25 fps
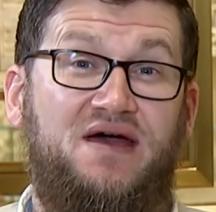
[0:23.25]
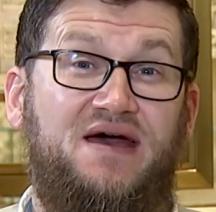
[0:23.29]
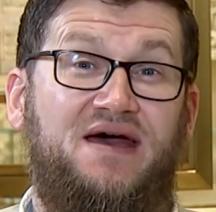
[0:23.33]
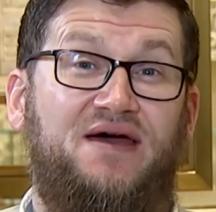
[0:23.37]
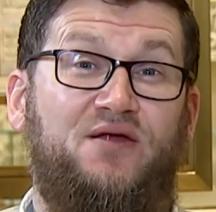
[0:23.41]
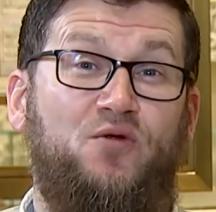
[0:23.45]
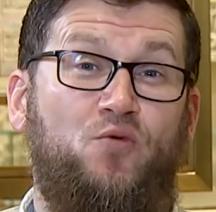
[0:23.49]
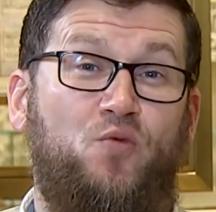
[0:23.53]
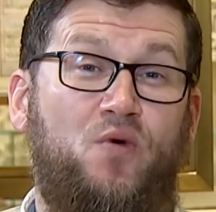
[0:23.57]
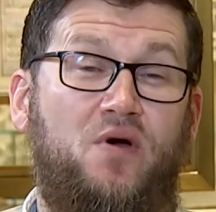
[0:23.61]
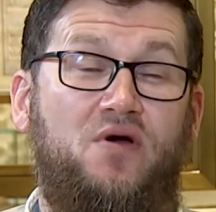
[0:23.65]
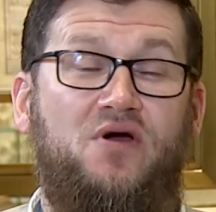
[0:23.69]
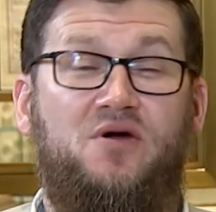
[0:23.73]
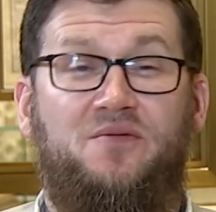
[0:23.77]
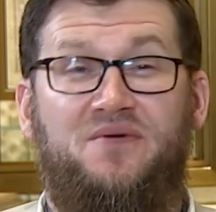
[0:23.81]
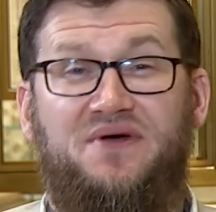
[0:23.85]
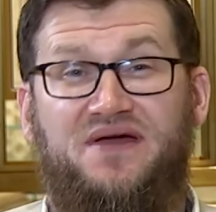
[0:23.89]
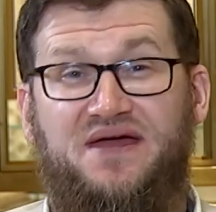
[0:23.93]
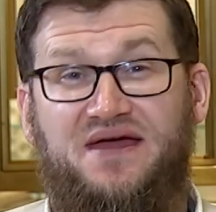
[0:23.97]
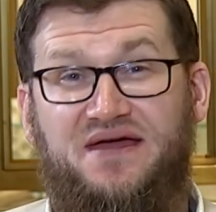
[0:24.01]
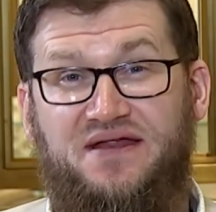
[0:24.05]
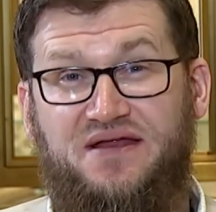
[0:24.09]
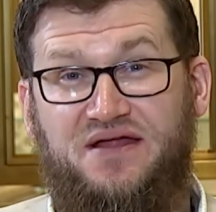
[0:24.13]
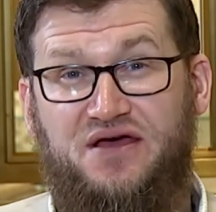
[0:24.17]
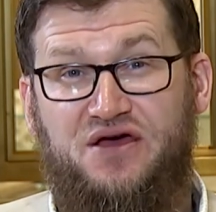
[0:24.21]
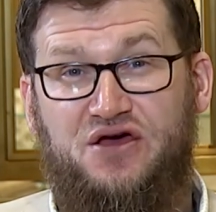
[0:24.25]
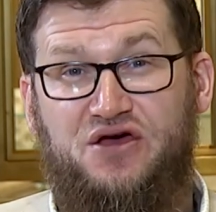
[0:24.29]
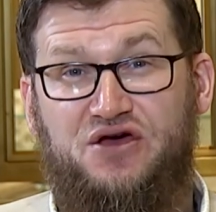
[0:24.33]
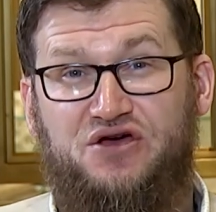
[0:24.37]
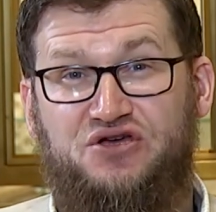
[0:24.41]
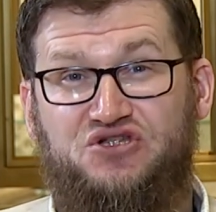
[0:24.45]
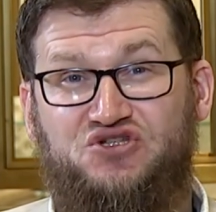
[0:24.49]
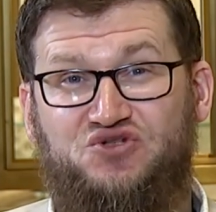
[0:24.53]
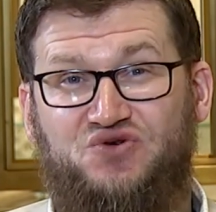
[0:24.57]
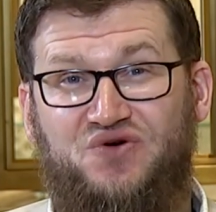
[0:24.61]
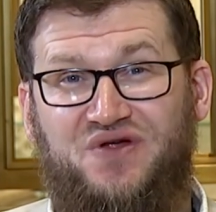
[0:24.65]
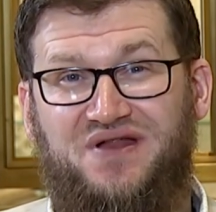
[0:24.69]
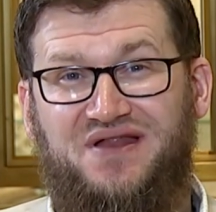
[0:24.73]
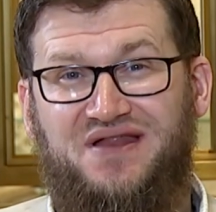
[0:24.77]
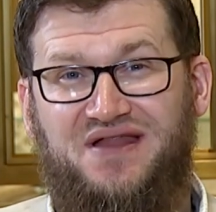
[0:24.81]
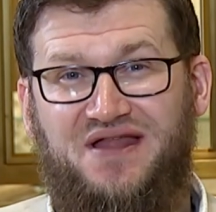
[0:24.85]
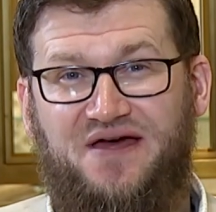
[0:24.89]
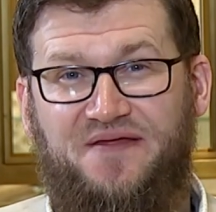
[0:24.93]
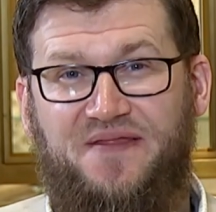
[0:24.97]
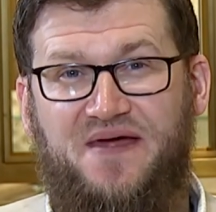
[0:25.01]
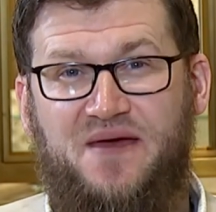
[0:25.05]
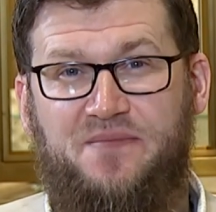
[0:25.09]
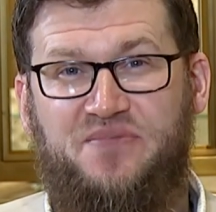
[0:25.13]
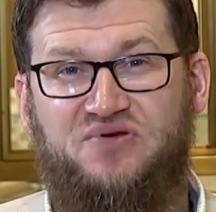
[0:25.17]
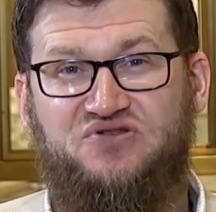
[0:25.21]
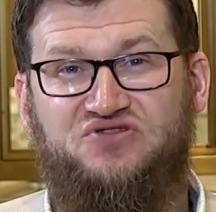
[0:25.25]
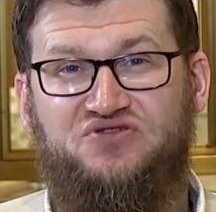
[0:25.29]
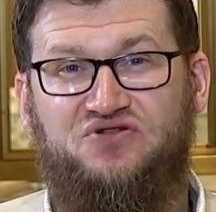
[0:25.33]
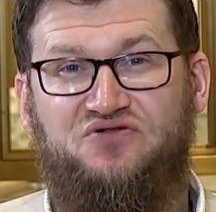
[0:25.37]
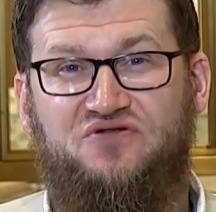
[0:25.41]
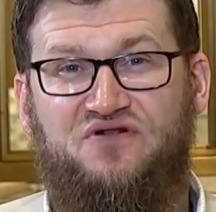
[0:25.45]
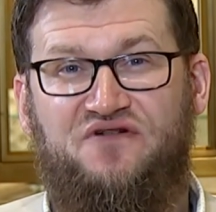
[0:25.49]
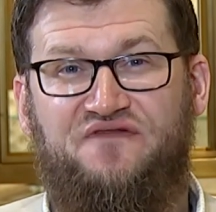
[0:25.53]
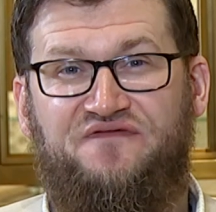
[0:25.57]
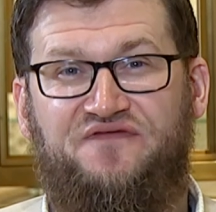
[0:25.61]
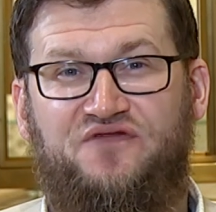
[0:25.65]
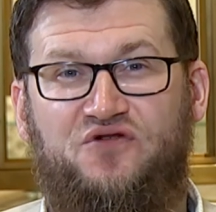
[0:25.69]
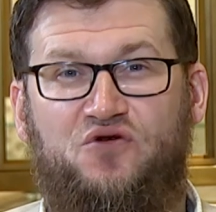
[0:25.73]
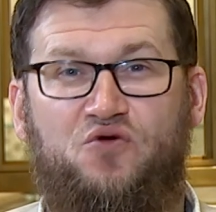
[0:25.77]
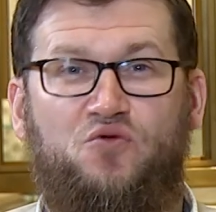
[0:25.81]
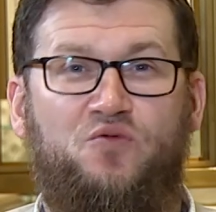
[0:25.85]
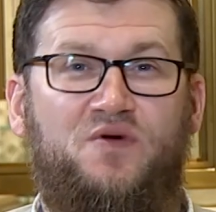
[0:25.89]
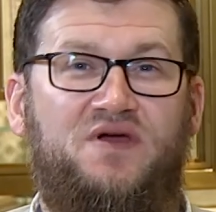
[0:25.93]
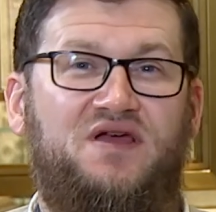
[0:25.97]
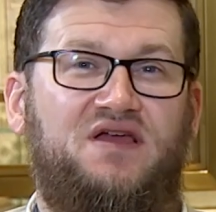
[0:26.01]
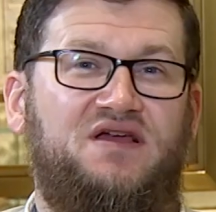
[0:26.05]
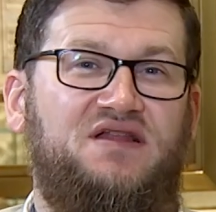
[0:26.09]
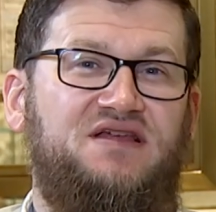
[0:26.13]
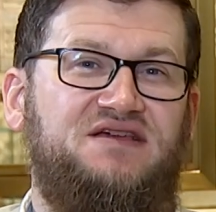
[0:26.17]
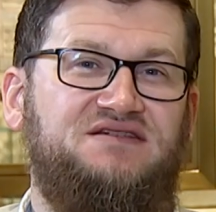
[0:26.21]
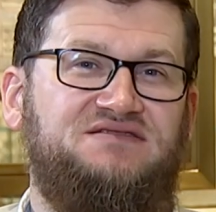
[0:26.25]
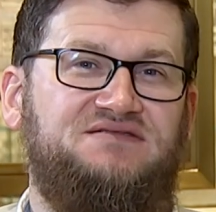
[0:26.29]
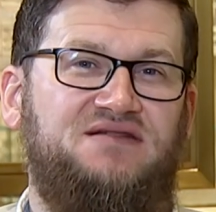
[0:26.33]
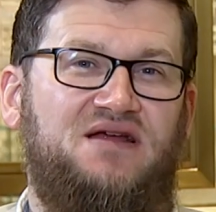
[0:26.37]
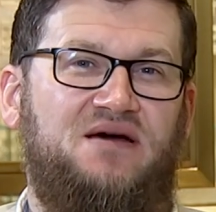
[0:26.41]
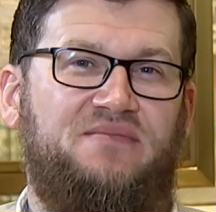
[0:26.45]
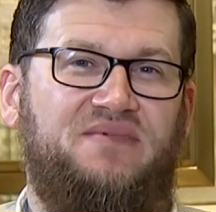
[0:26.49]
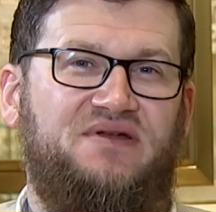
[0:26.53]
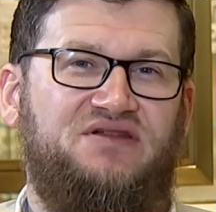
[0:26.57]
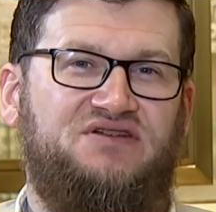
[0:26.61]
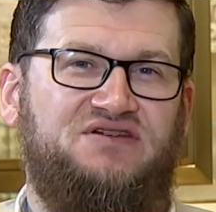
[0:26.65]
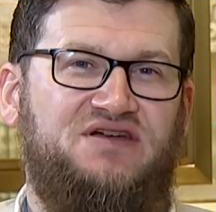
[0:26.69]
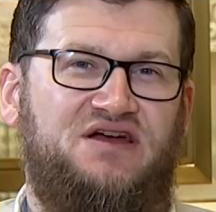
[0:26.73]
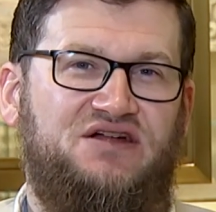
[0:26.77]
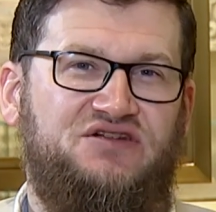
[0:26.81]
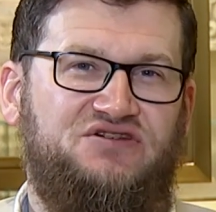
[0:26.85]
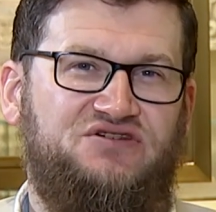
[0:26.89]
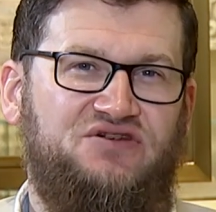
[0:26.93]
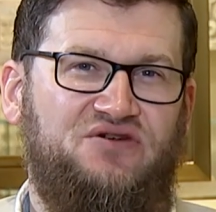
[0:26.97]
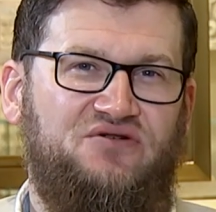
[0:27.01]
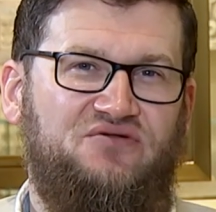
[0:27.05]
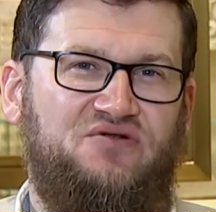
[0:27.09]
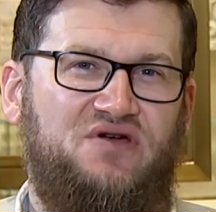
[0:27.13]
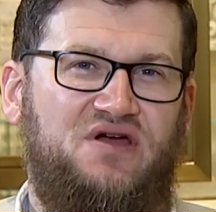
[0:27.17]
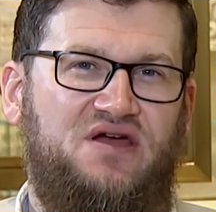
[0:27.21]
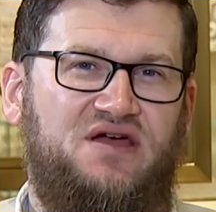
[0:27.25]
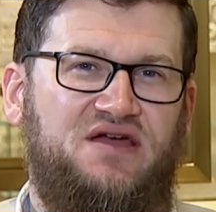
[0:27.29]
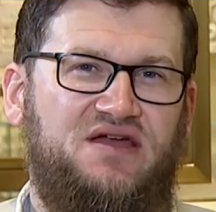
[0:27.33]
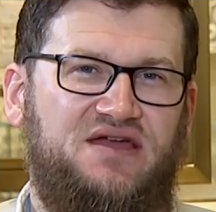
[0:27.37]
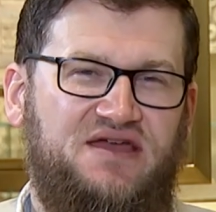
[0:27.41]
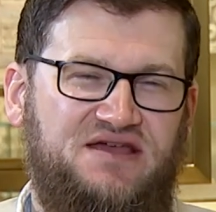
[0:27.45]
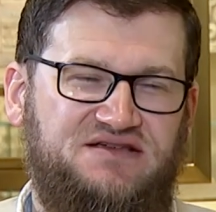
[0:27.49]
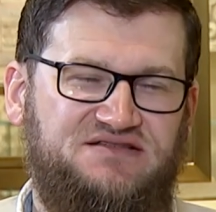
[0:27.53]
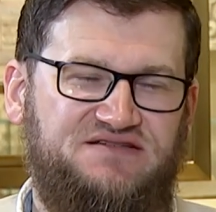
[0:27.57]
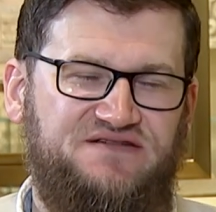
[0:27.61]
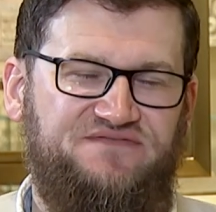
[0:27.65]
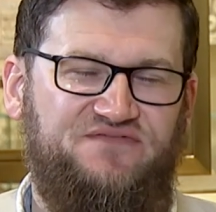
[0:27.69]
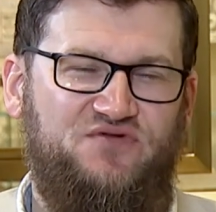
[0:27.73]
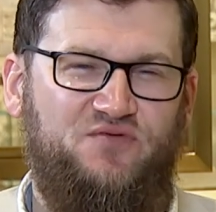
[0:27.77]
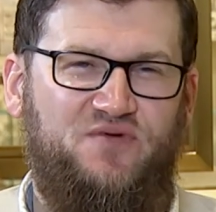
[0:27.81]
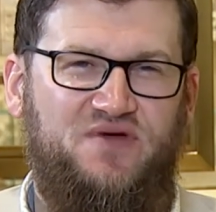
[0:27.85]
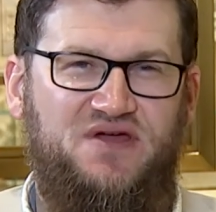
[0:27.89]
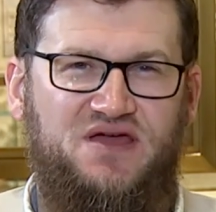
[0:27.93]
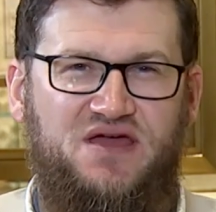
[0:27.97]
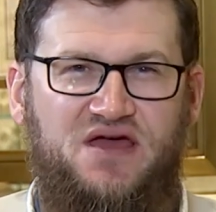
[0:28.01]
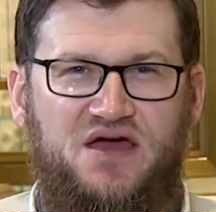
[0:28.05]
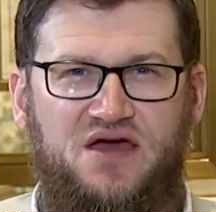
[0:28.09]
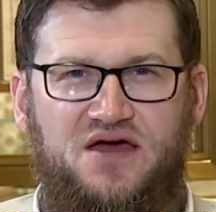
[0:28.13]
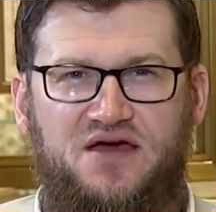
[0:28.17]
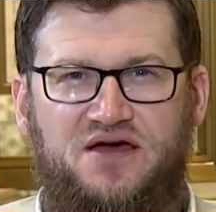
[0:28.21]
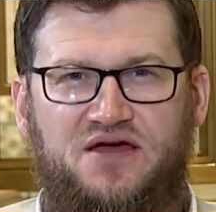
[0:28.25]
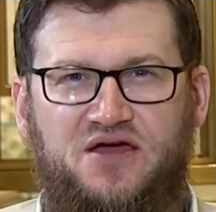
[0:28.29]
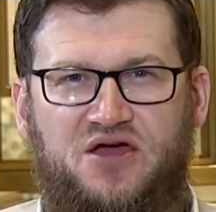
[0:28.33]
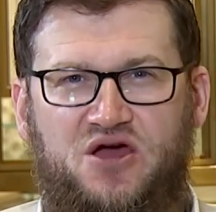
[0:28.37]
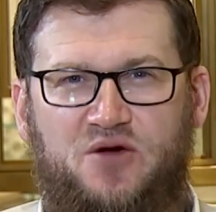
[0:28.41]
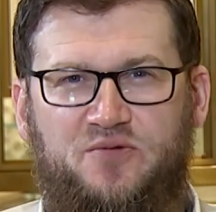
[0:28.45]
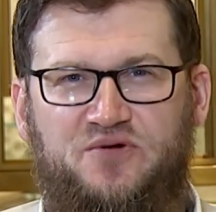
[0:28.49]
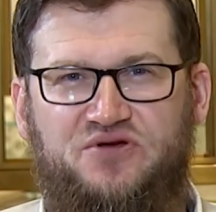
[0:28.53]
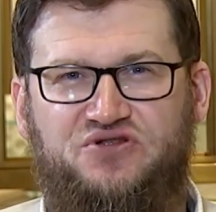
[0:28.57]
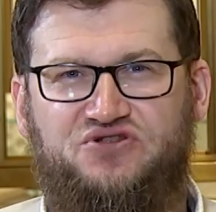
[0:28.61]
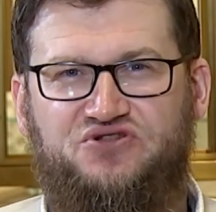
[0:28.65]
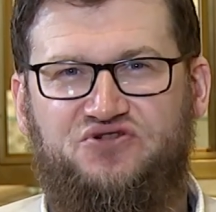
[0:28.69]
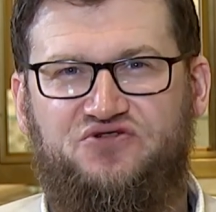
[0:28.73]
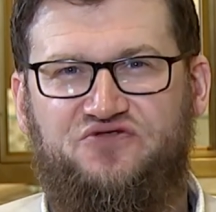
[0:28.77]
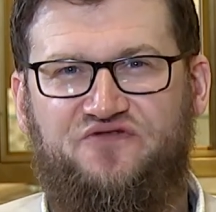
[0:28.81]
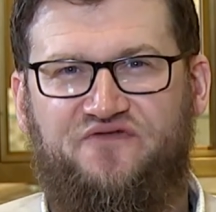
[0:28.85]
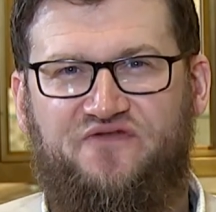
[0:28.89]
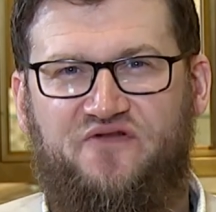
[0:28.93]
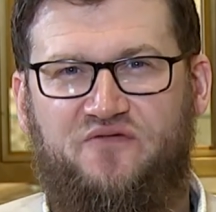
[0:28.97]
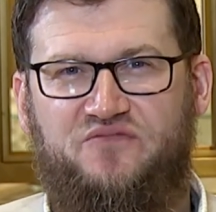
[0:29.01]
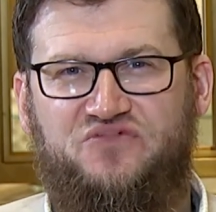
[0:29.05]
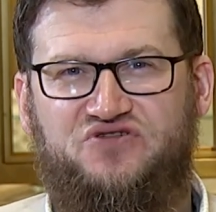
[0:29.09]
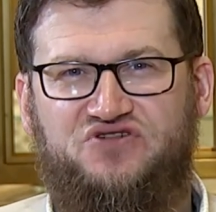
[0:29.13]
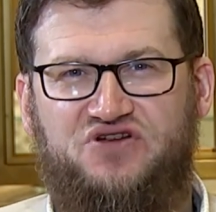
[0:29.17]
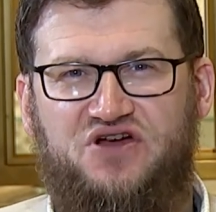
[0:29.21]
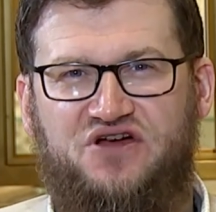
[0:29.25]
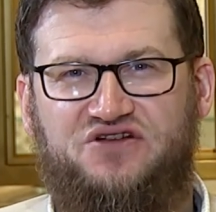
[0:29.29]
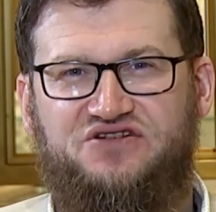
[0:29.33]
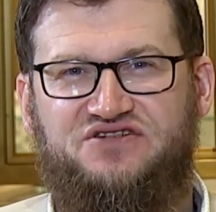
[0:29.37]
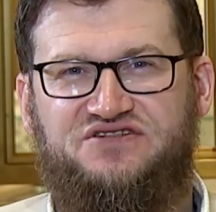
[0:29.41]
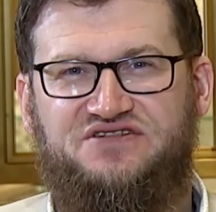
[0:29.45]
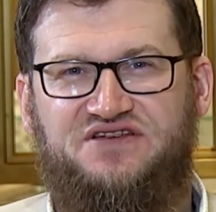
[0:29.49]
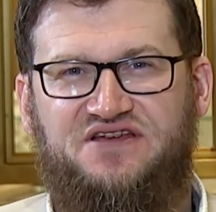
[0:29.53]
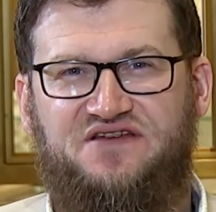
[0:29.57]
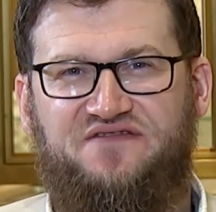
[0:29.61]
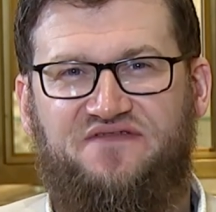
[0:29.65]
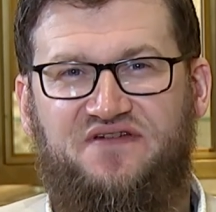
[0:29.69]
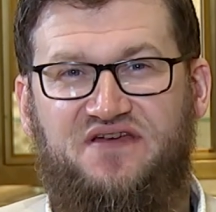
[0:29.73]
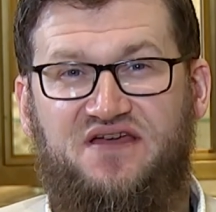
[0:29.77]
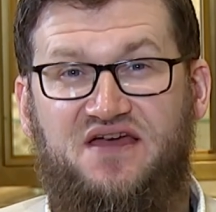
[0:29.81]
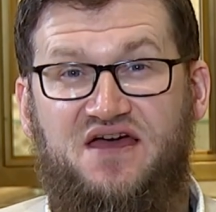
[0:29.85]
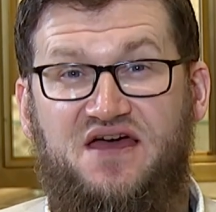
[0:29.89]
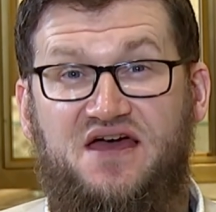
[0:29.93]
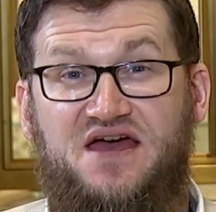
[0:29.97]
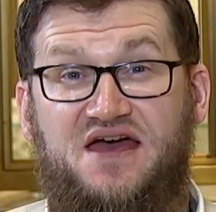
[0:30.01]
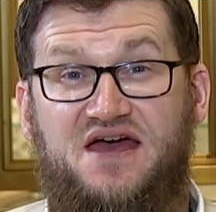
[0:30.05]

and welcome again to another episode of your weekly Islamic chat show, Guest of the Week, coming to you from Sharjah TV.